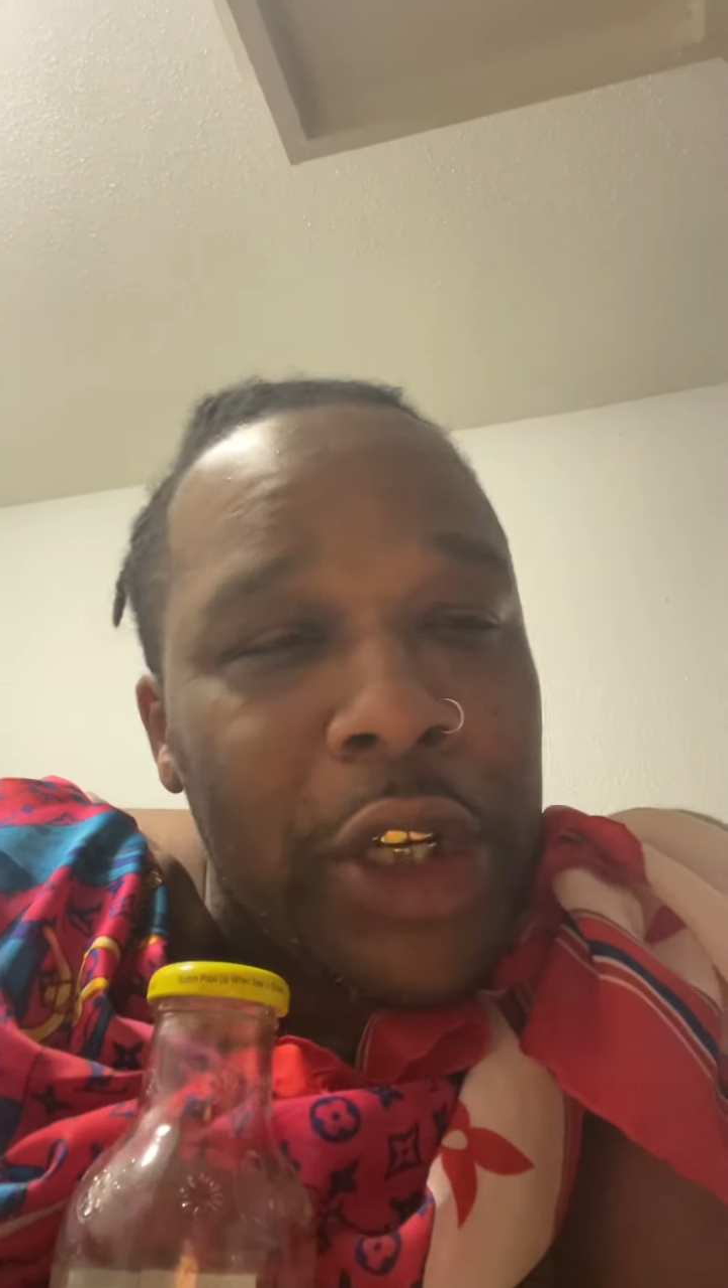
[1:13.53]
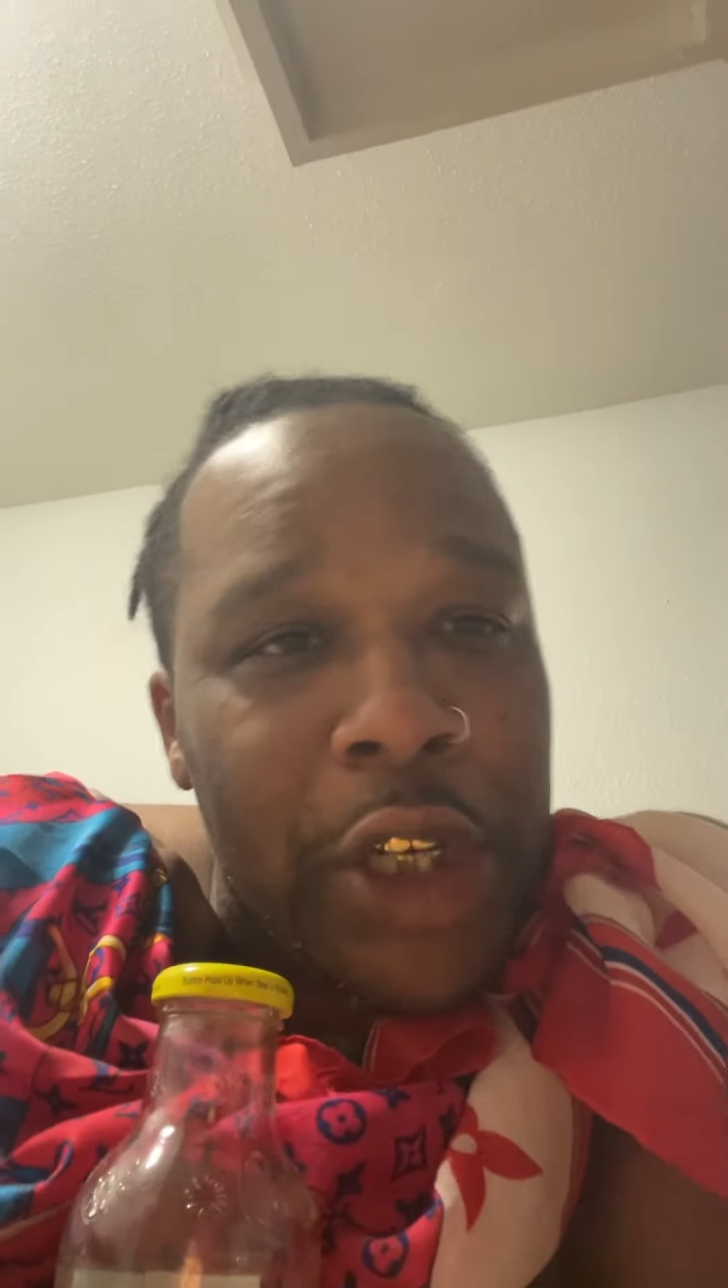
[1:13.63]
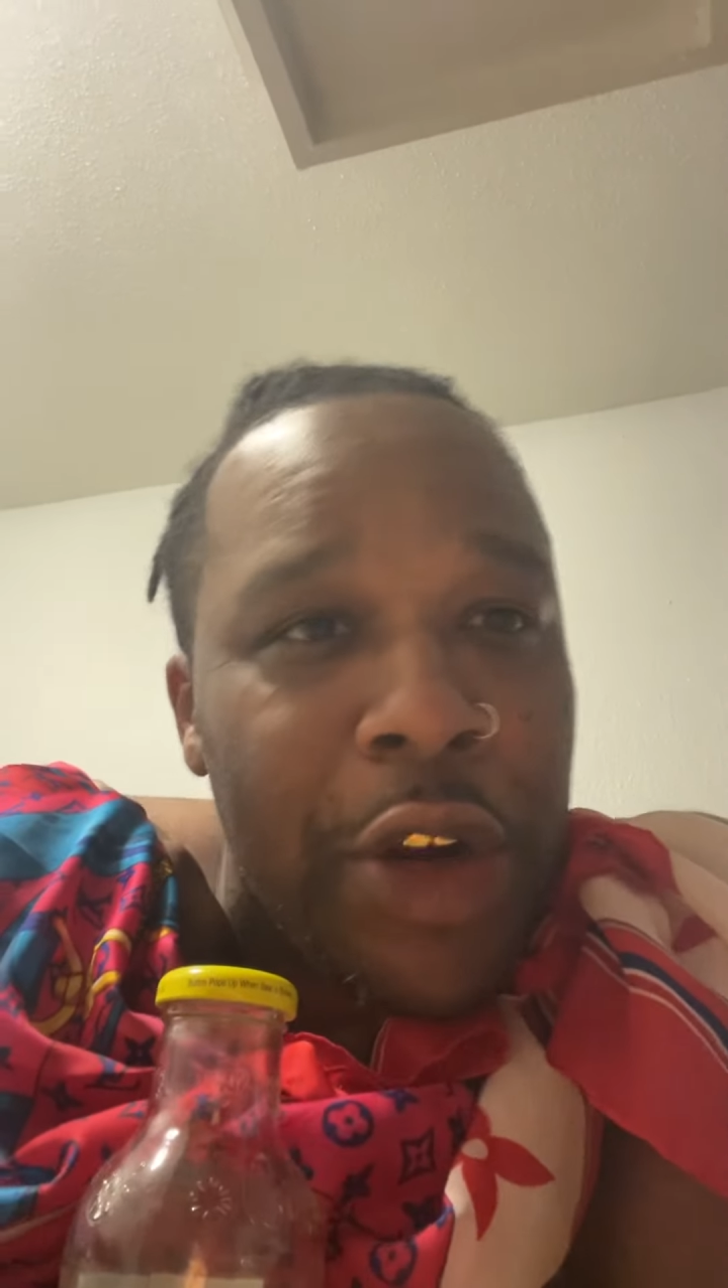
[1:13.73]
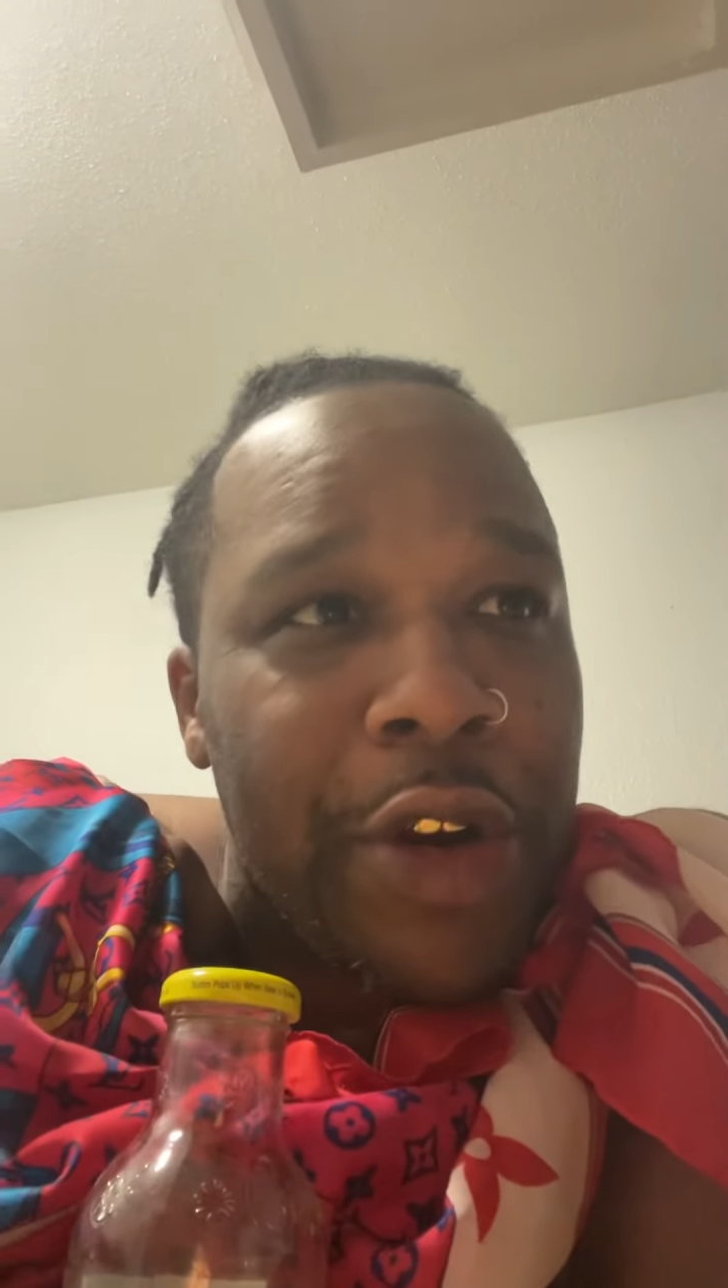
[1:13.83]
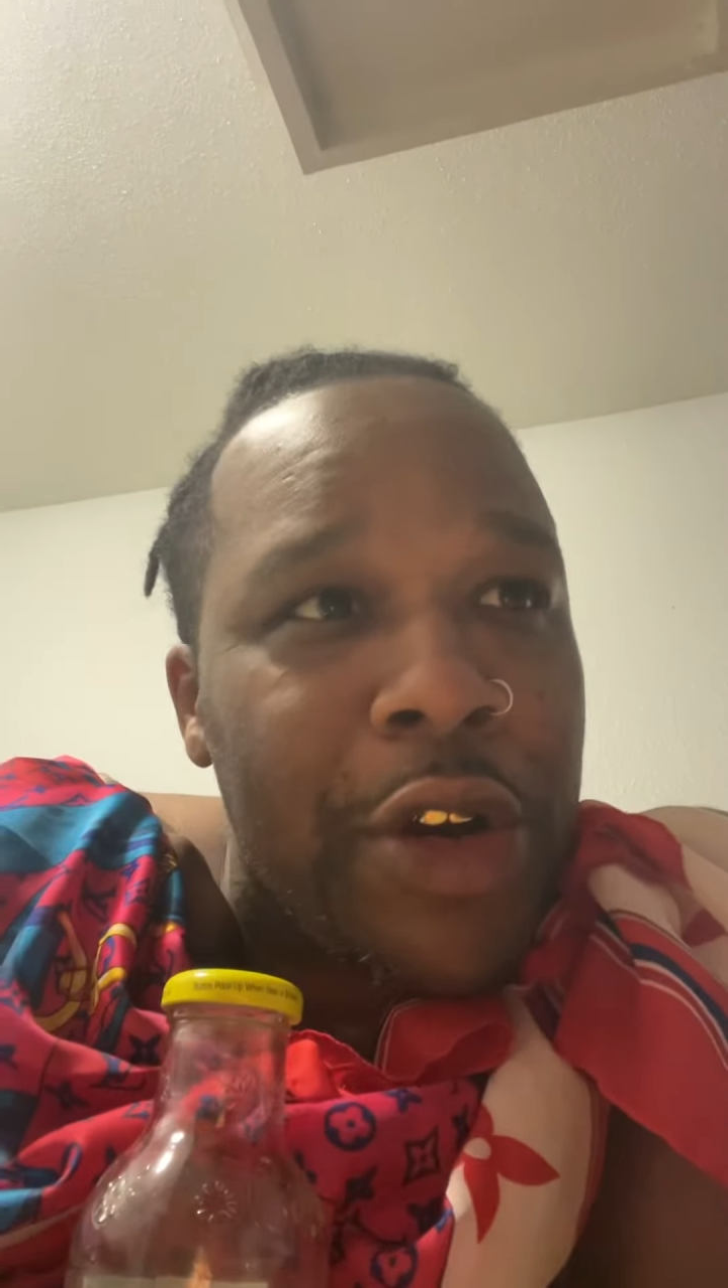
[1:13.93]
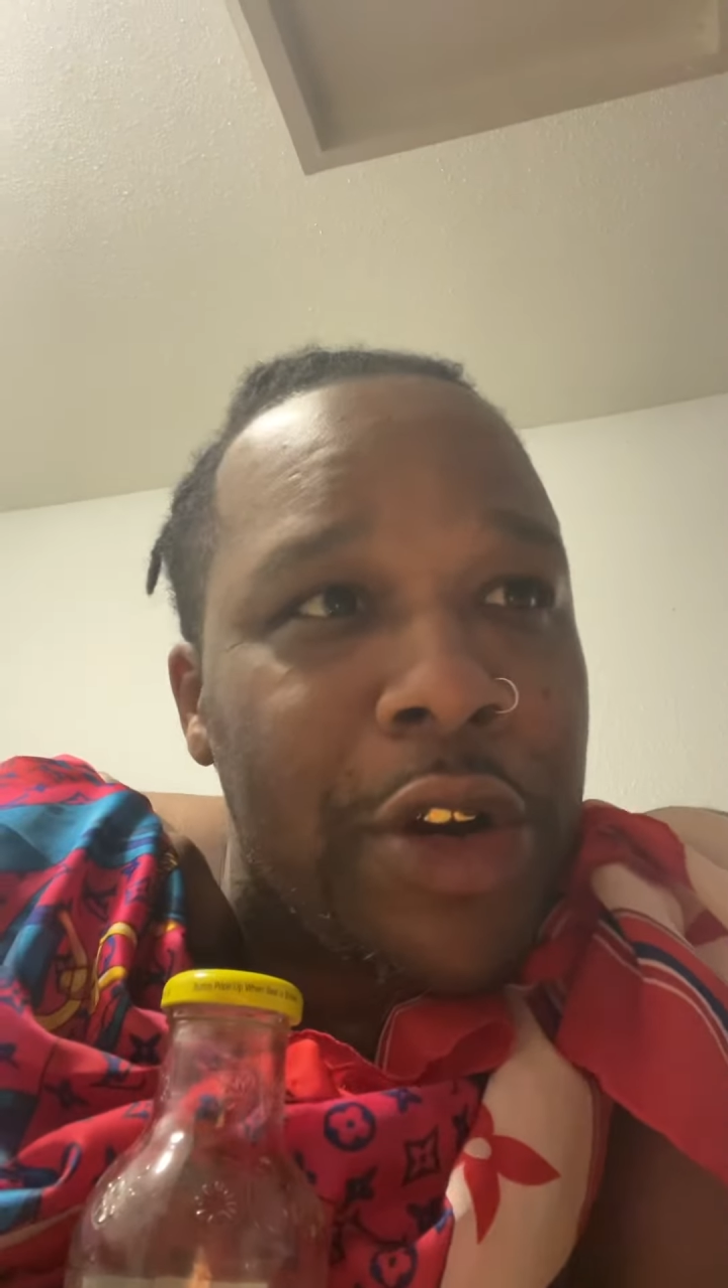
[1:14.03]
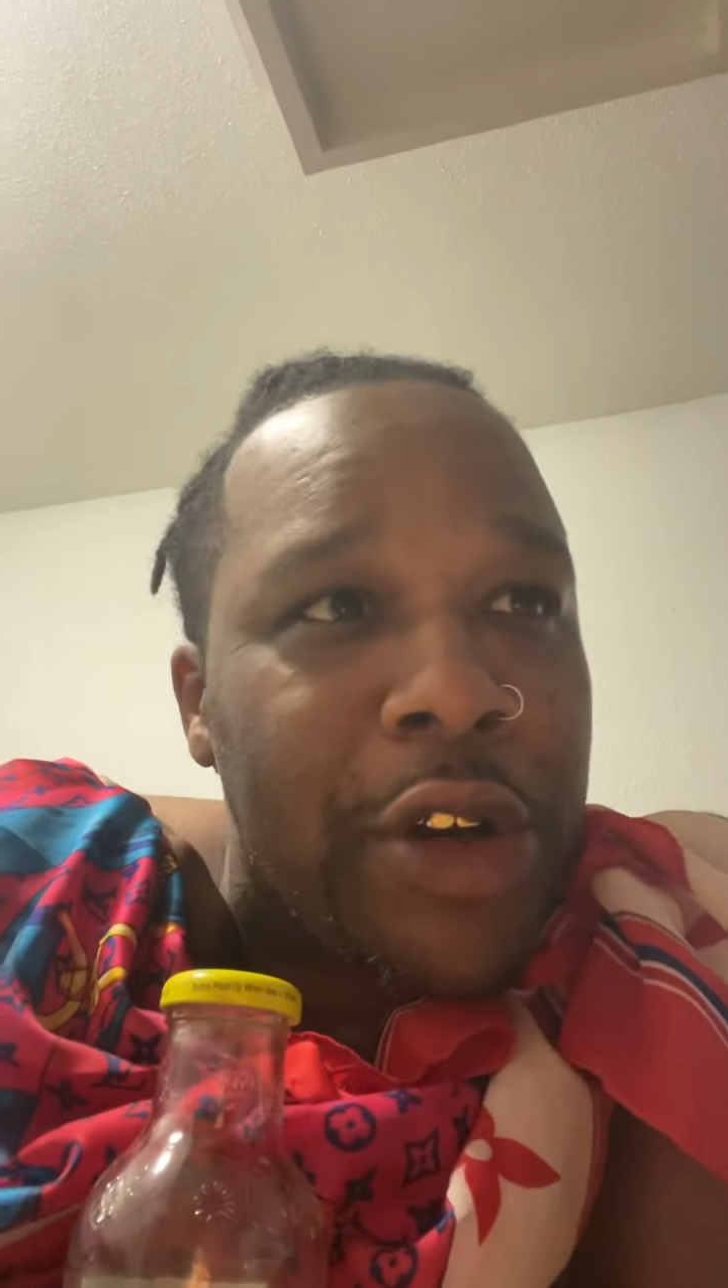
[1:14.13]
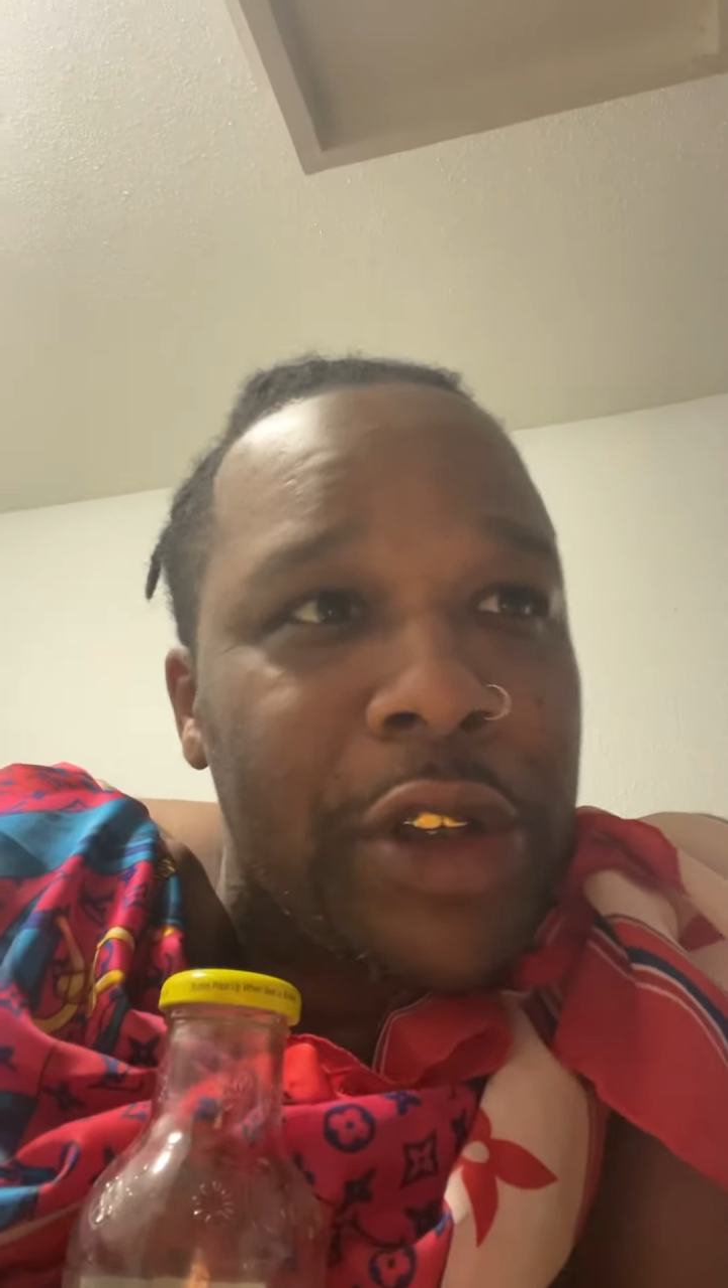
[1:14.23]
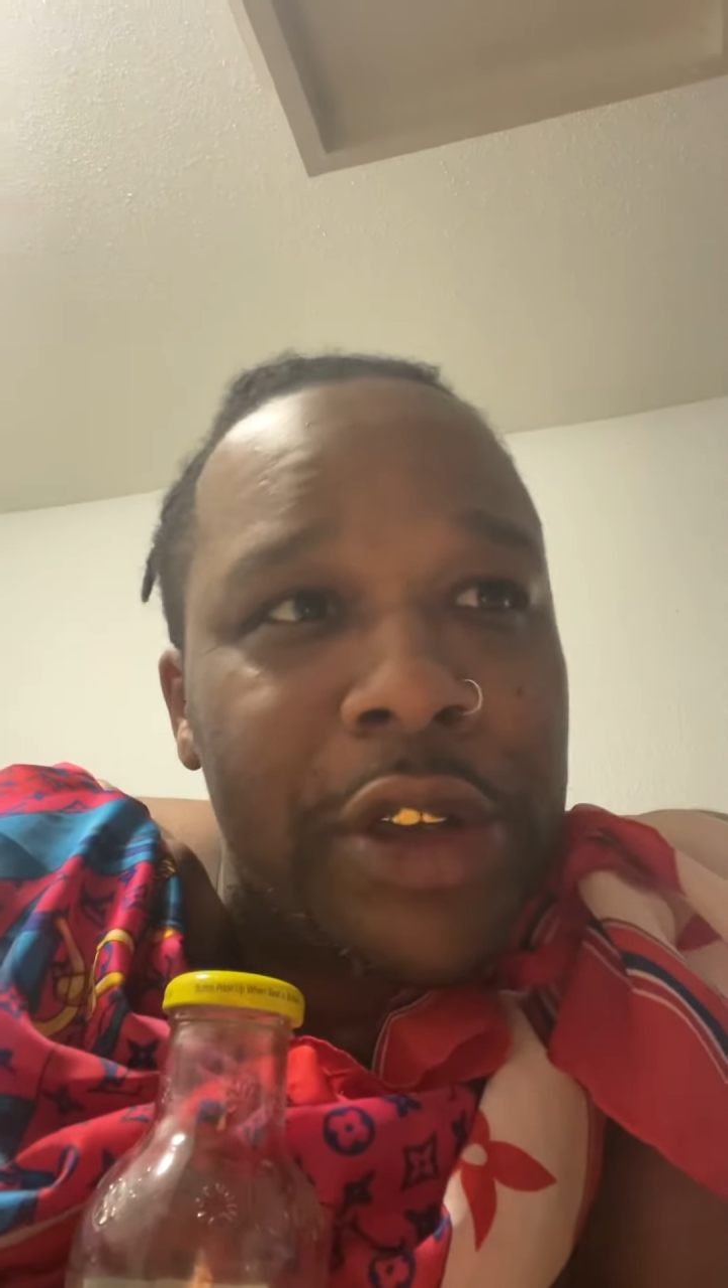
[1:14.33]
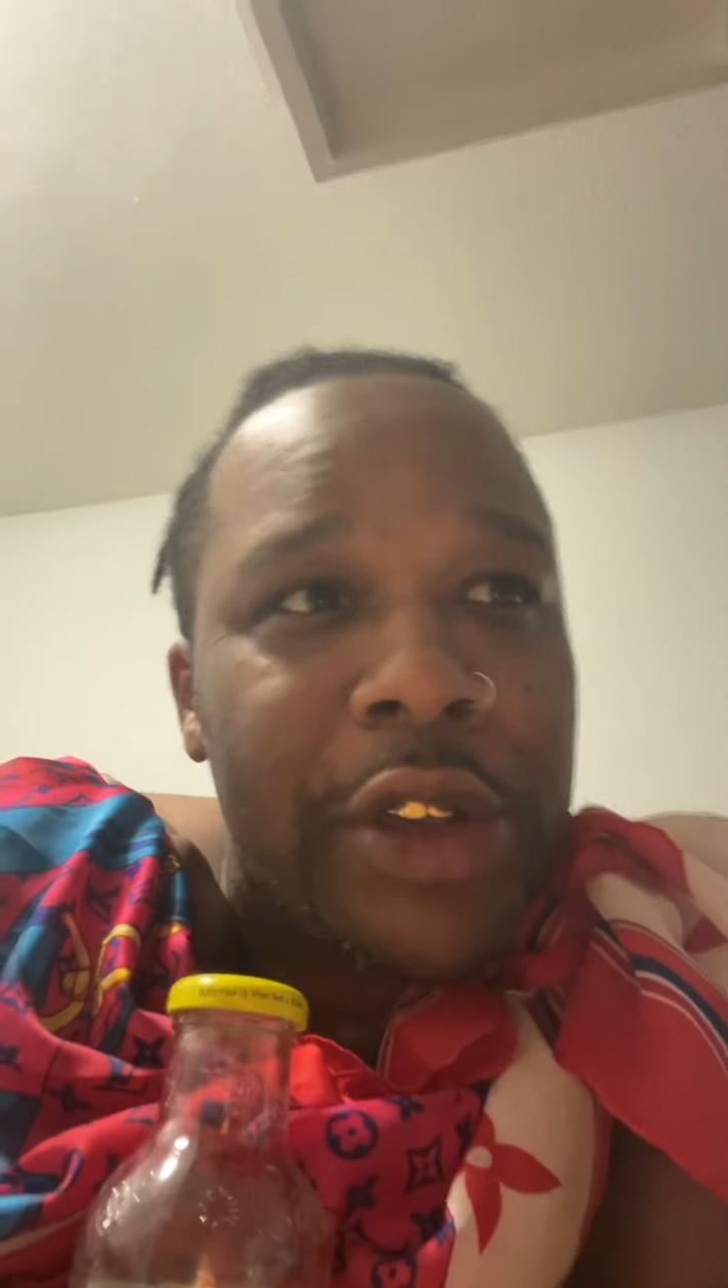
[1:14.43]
girls,